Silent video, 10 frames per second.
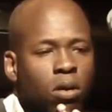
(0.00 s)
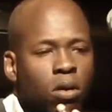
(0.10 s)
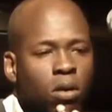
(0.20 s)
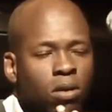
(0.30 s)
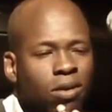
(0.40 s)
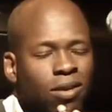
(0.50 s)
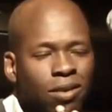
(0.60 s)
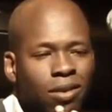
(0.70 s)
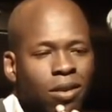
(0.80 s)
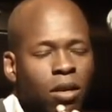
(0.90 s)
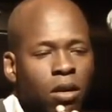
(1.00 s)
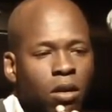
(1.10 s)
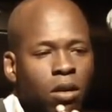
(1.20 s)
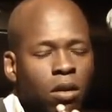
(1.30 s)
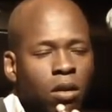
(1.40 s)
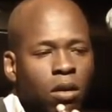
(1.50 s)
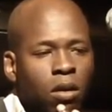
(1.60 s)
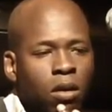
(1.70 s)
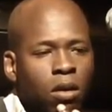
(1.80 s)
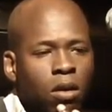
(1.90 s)

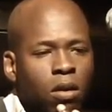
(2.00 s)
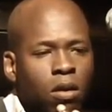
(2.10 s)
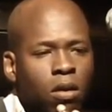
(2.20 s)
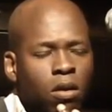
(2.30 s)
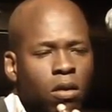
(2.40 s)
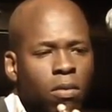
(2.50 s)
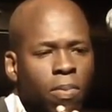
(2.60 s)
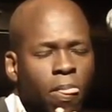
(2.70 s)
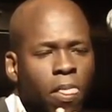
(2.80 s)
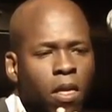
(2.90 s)
No one is speaking in this clip.